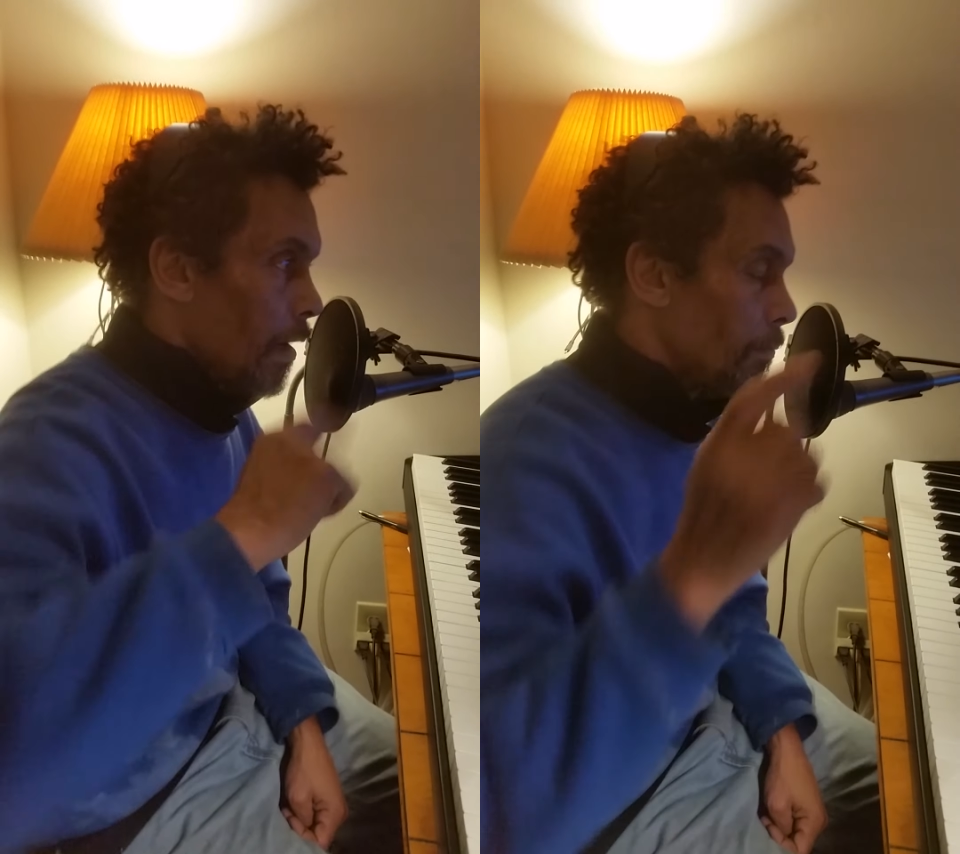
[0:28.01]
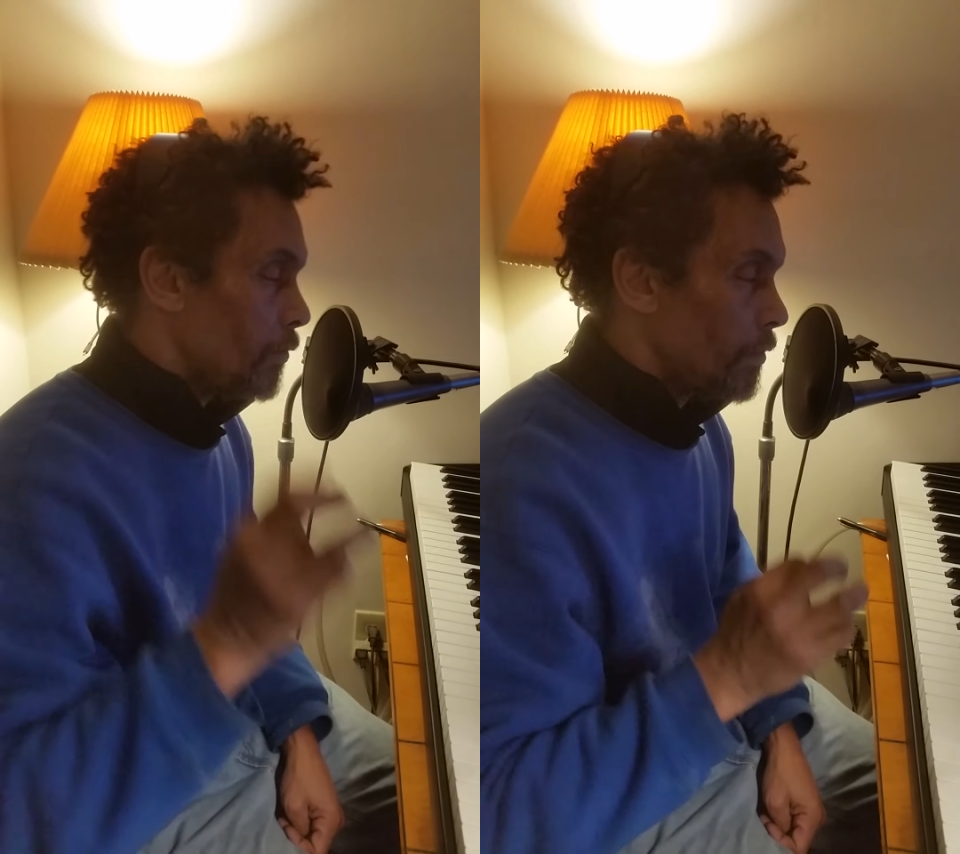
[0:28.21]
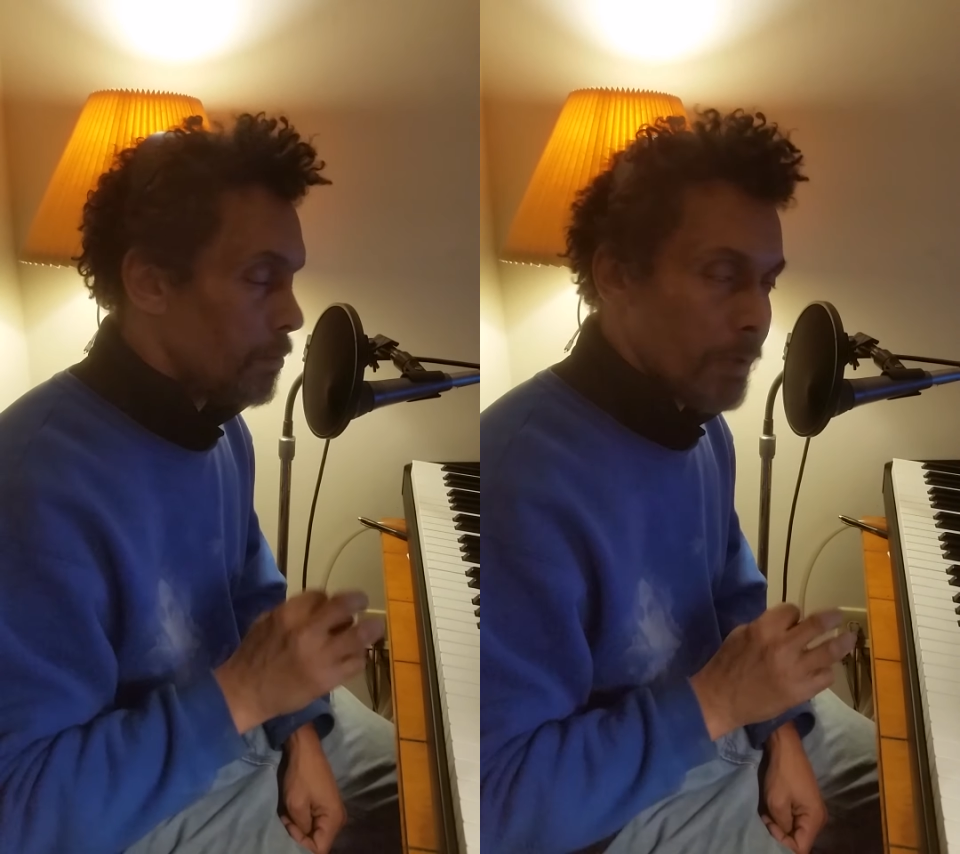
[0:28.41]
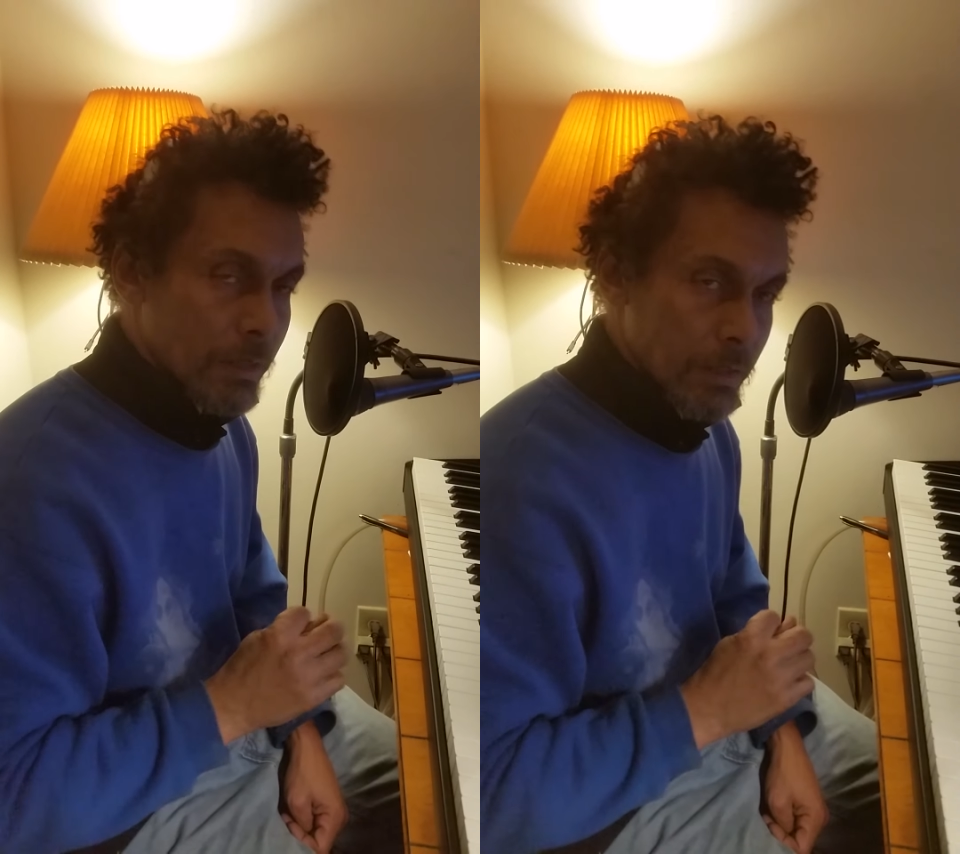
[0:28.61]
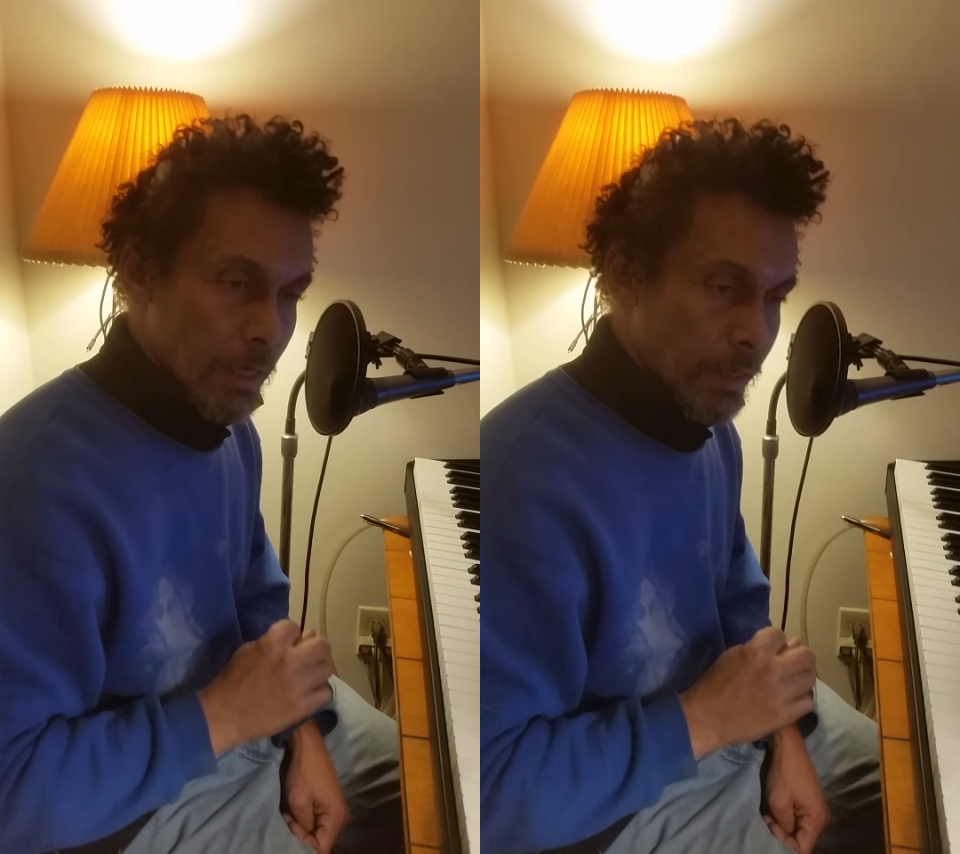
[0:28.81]
I'm doing the
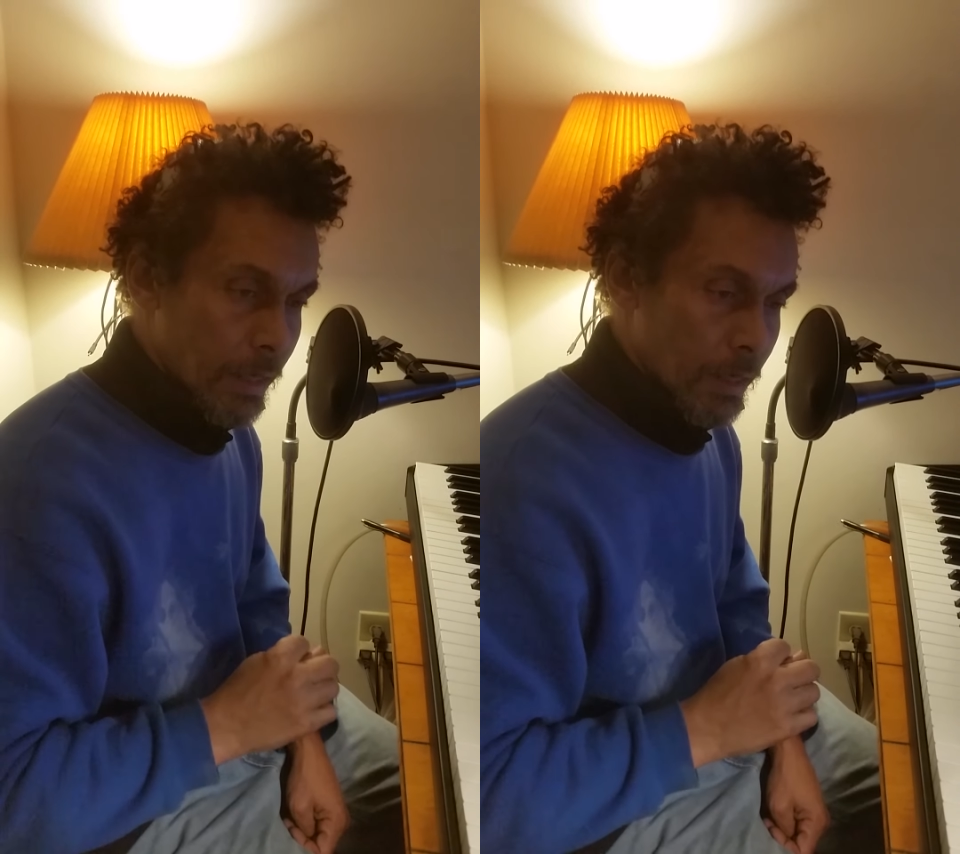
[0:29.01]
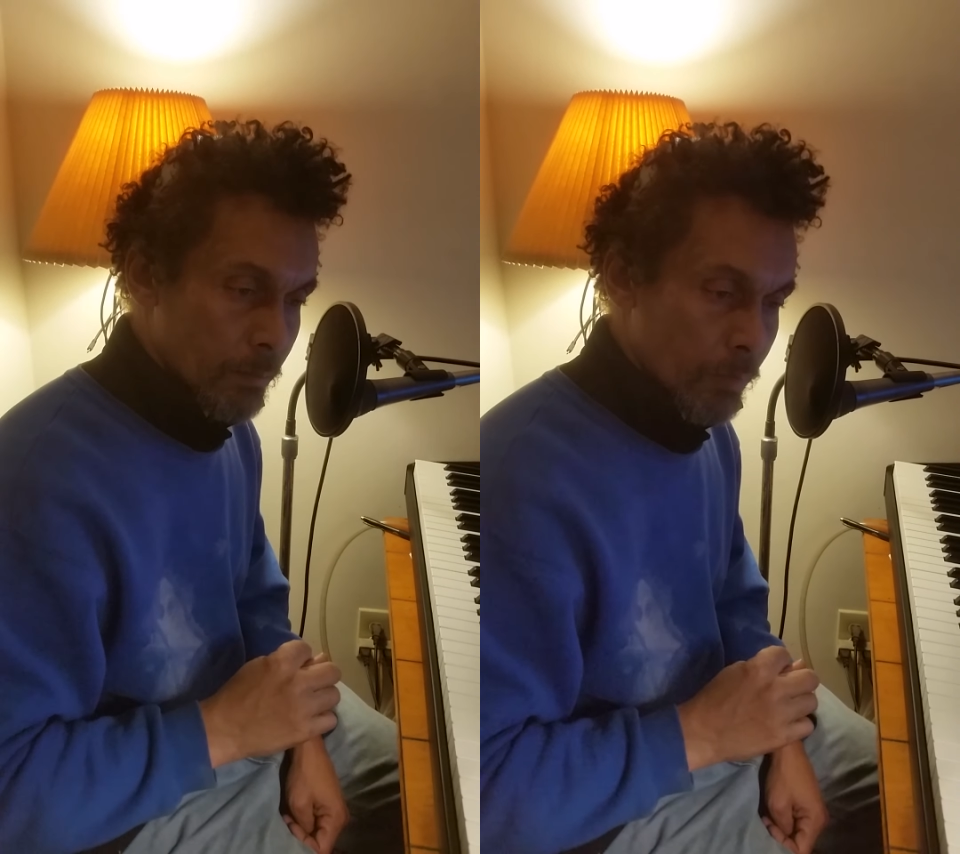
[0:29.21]
best I can,